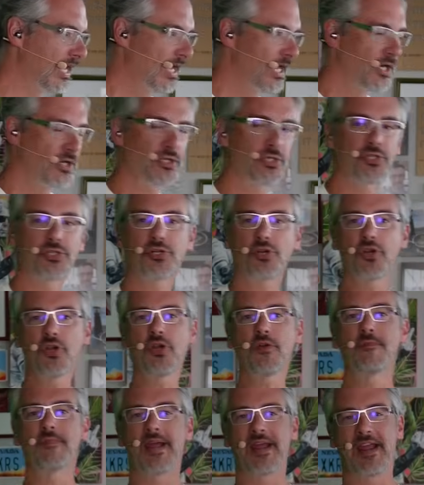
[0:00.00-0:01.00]

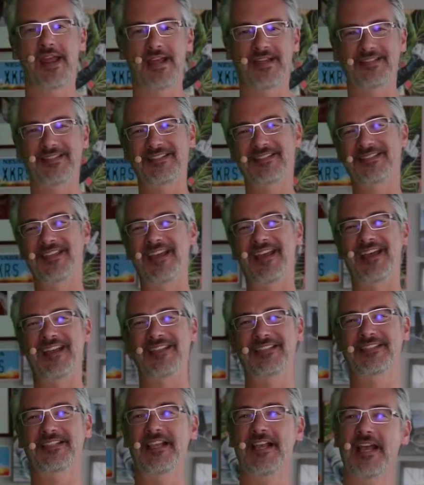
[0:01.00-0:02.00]
Sure Man
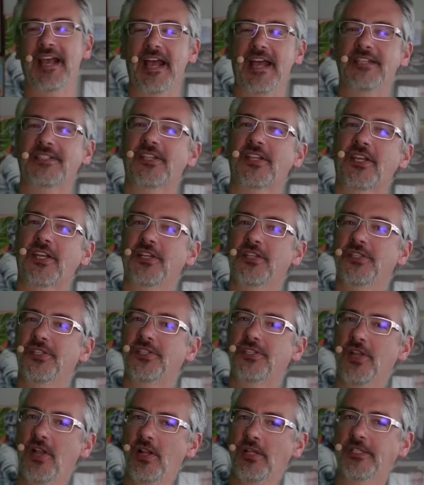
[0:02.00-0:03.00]
says, as a
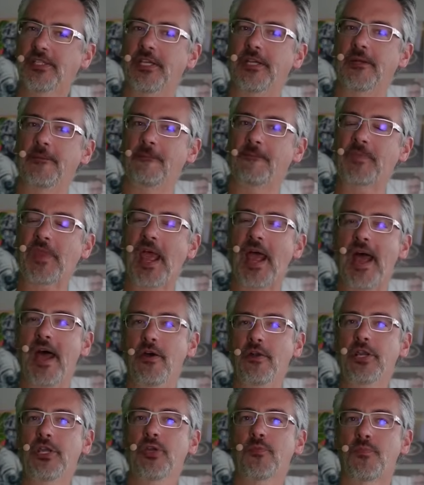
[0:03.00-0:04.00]
consultant,
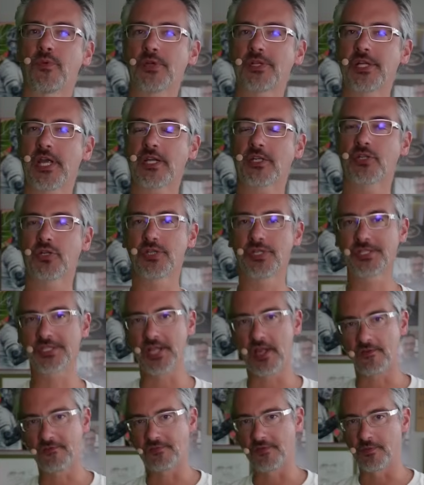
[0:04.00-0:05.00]
how do you protect
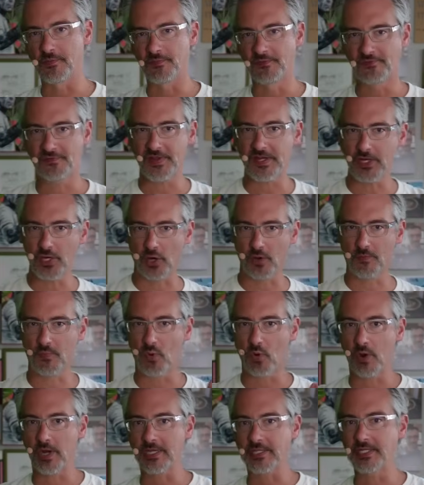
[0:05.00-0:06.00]
yourself from finger
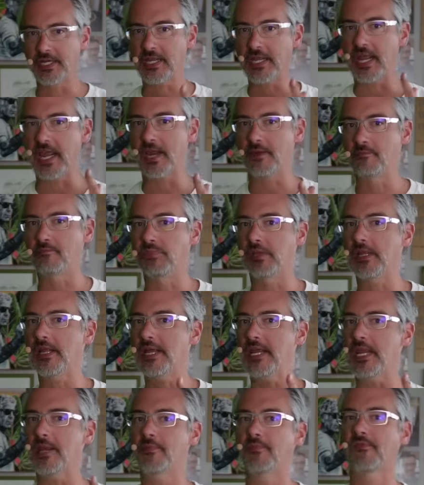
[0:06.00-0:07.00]
pointing and
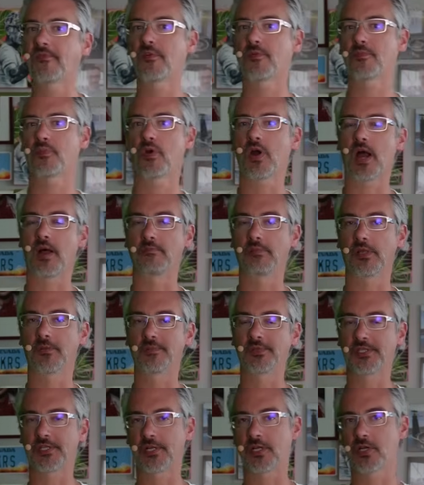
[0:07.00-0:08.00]
blame for
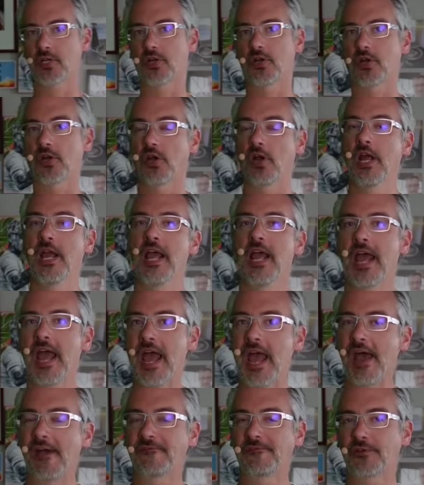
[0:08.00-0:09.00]
problems that occur
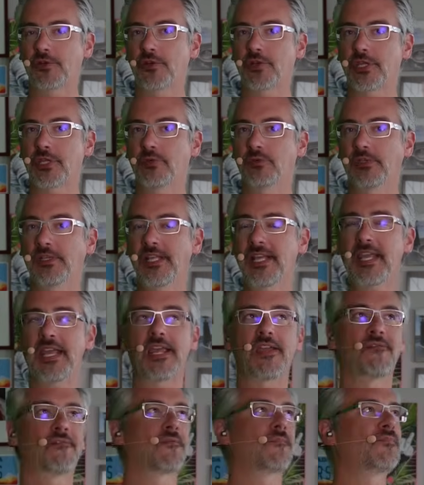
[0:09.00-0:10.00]
after you
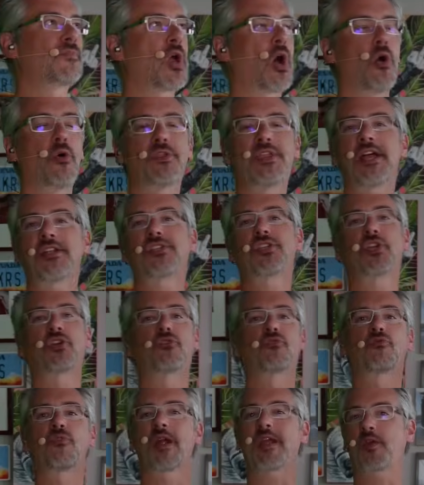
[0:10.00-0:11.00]
leave? Oh, that's a
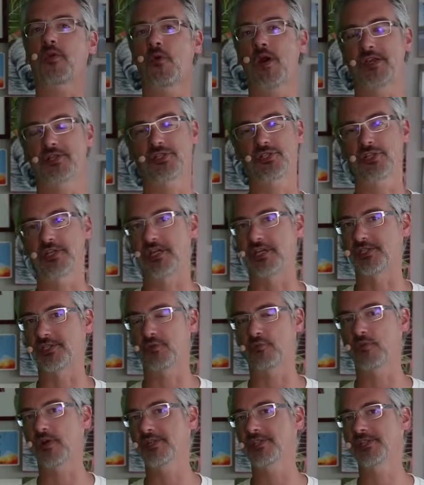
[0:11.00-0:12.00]
great question because it
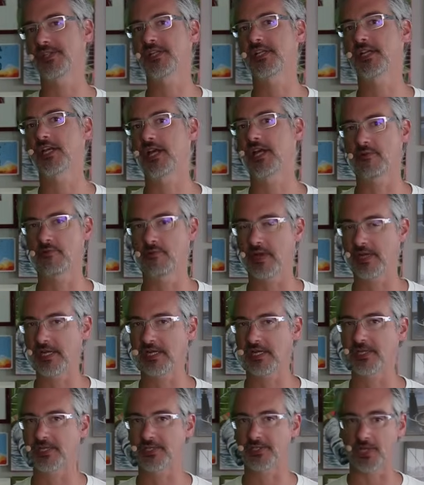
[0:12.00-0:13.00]
runs into I run
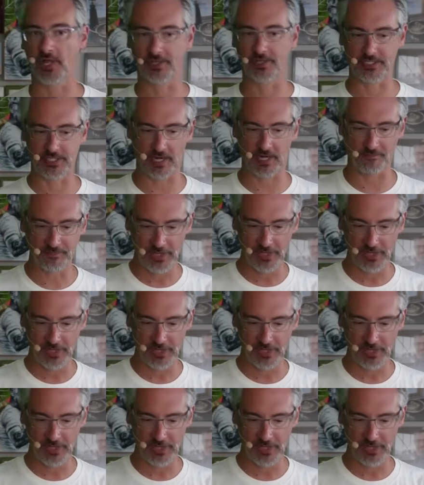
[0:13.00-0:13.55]
into this all the time.